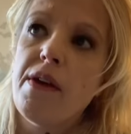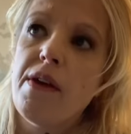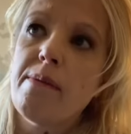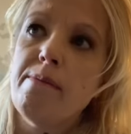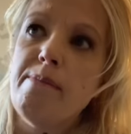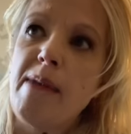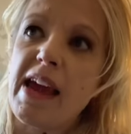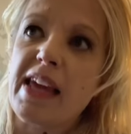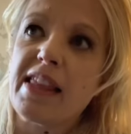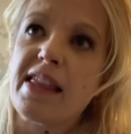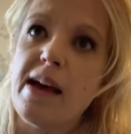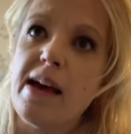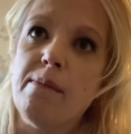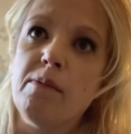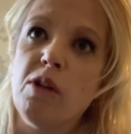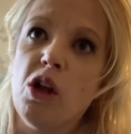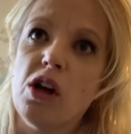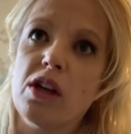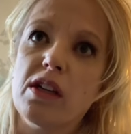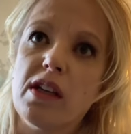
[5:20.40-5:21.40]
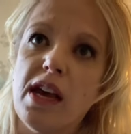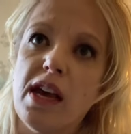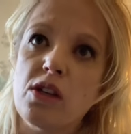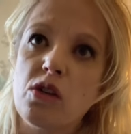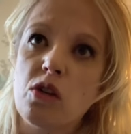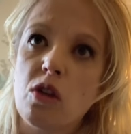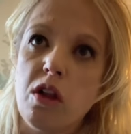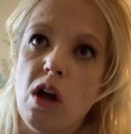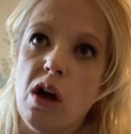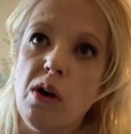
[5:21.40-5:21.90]
make them look as
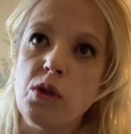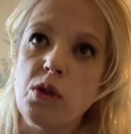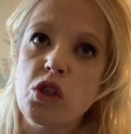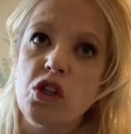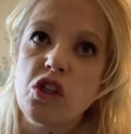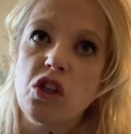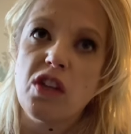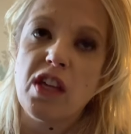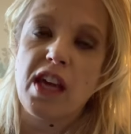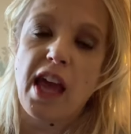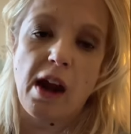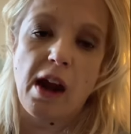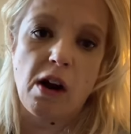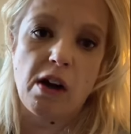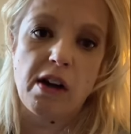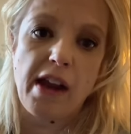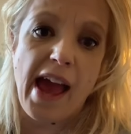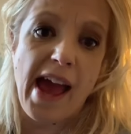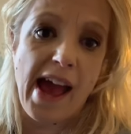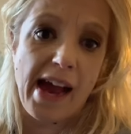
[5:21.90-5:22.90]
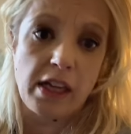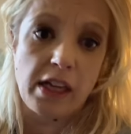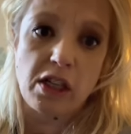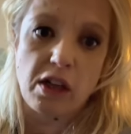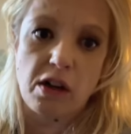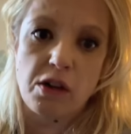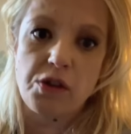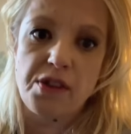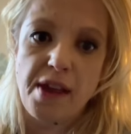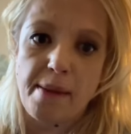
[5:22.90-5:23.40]
close to the character
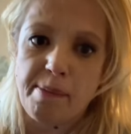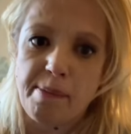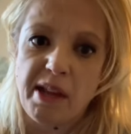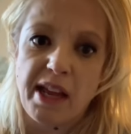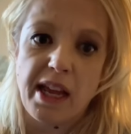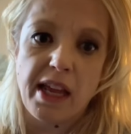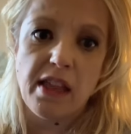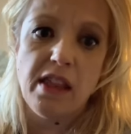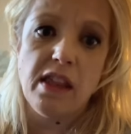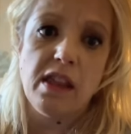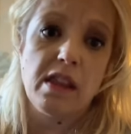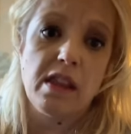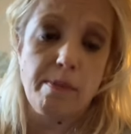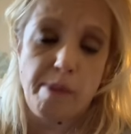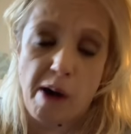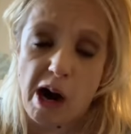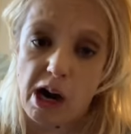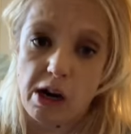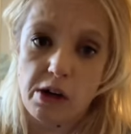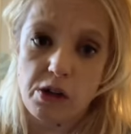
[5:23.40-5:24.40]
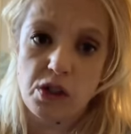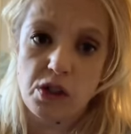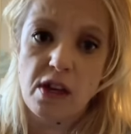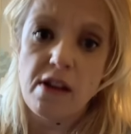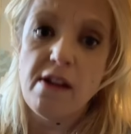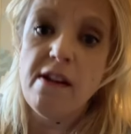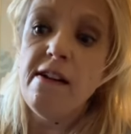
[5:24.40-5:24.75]
actors that played the parts